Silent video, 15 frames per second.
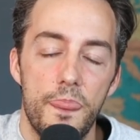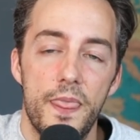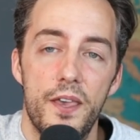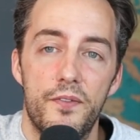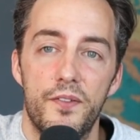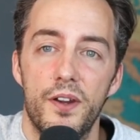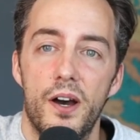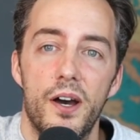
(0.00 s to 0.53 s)

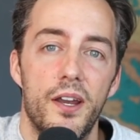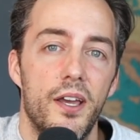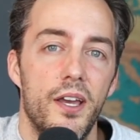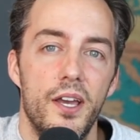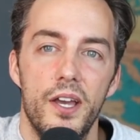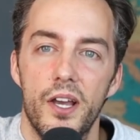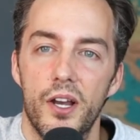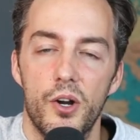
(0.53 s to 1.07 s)
If not,
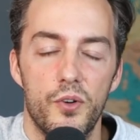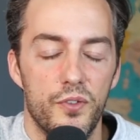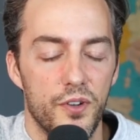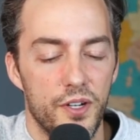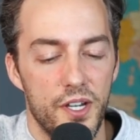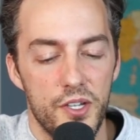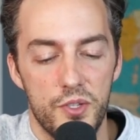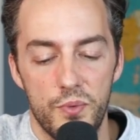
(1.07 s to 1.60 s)
go for
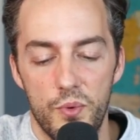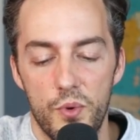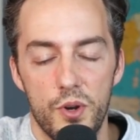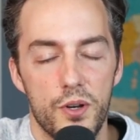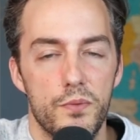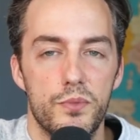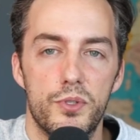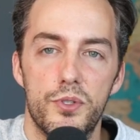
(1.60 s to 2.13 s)
a nice
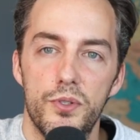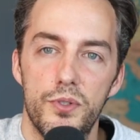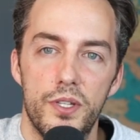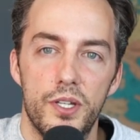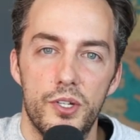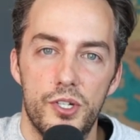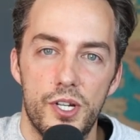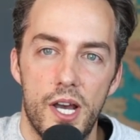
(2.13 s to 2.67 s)
warm,
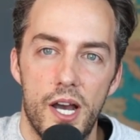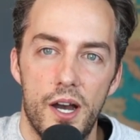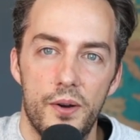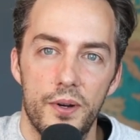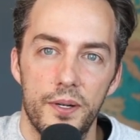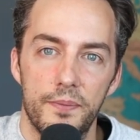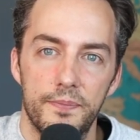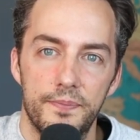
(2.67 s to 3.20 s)
soothing
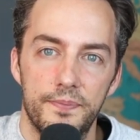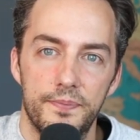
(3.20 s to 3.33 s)
shower.